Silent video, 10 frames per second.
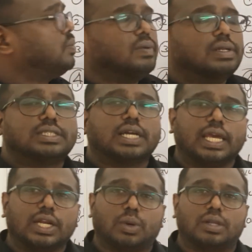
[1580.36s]
we will
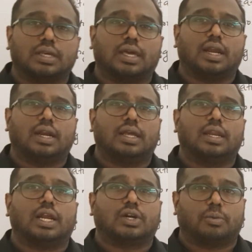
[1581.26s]
study in 12th grade in
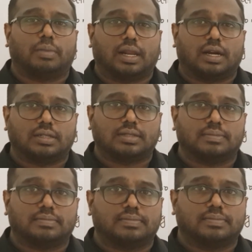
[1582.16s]
electromagnetism.
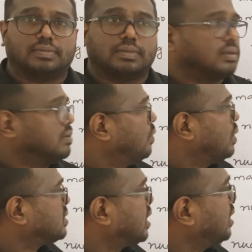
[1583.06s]
We will
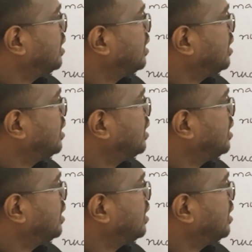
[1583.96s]
study